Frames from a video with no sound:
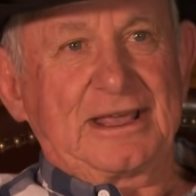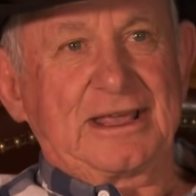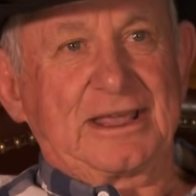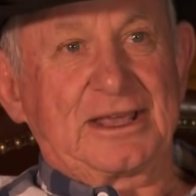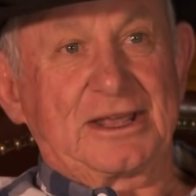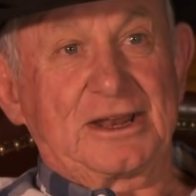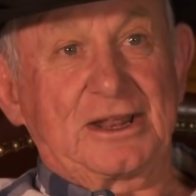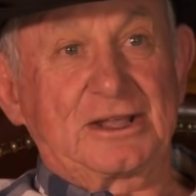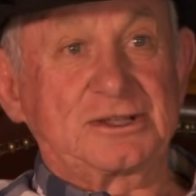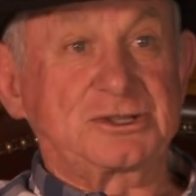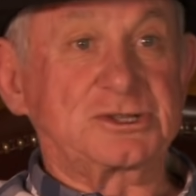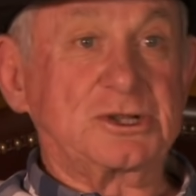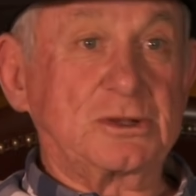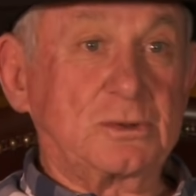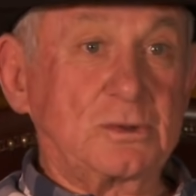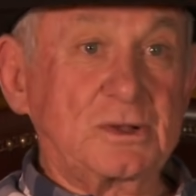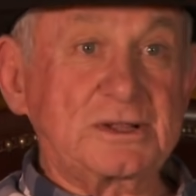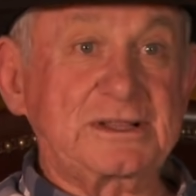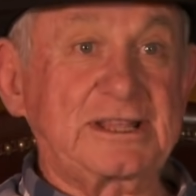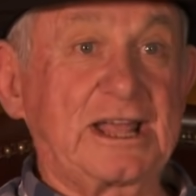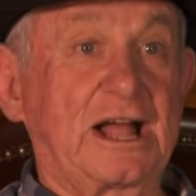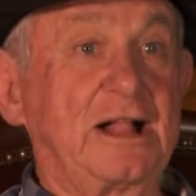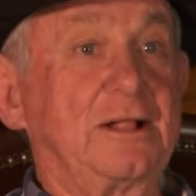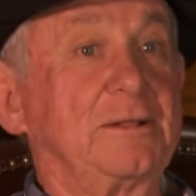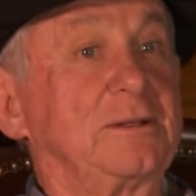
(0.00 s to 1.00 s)
You know, Jill
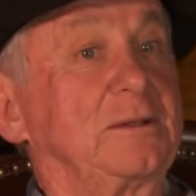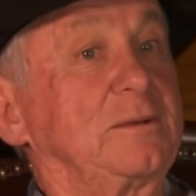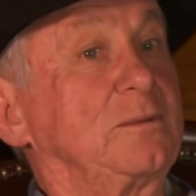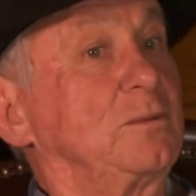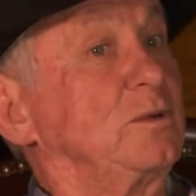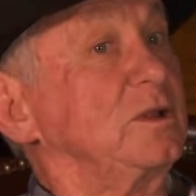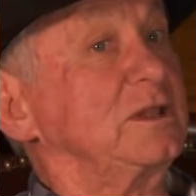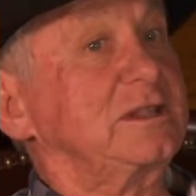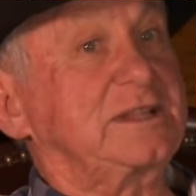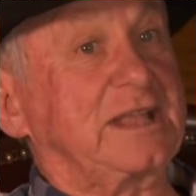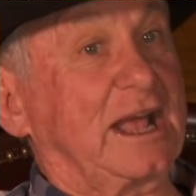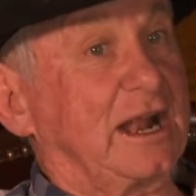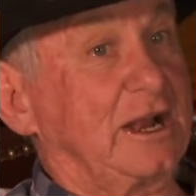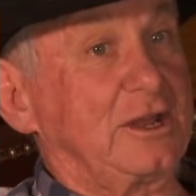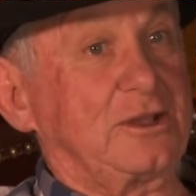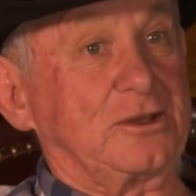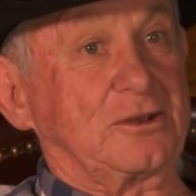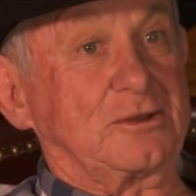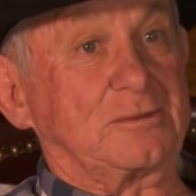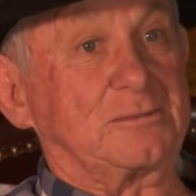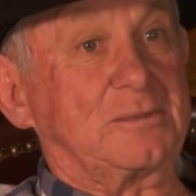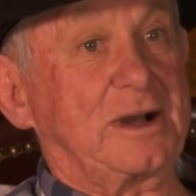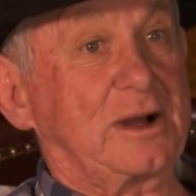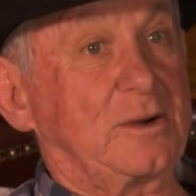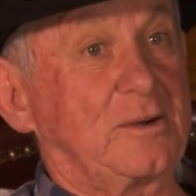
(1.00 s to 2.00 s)
will tell
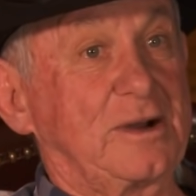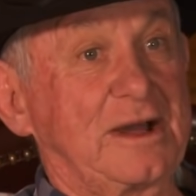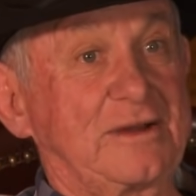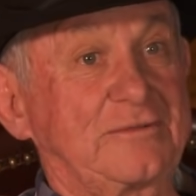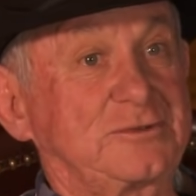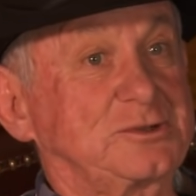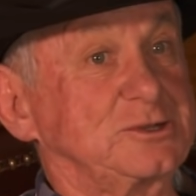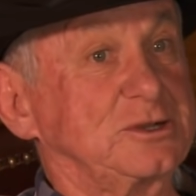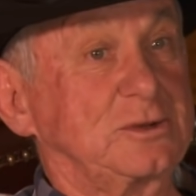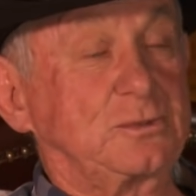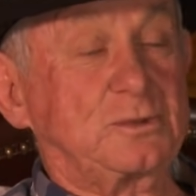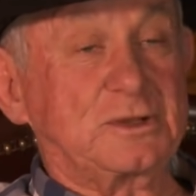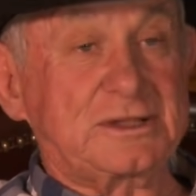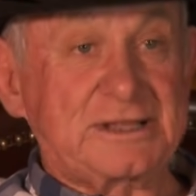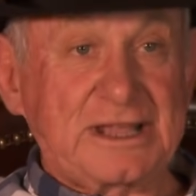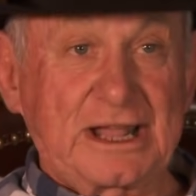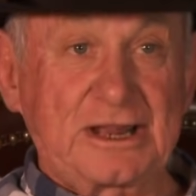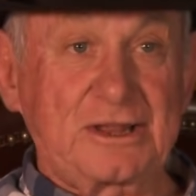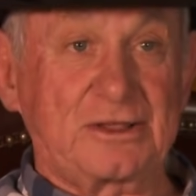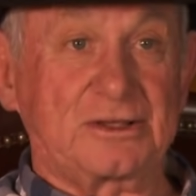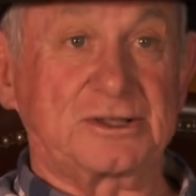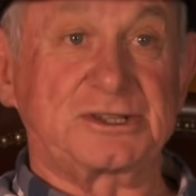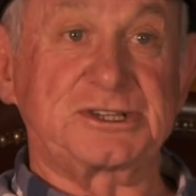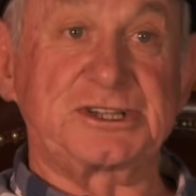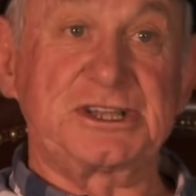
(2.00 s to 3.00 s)
you, my wife Jill will tell you,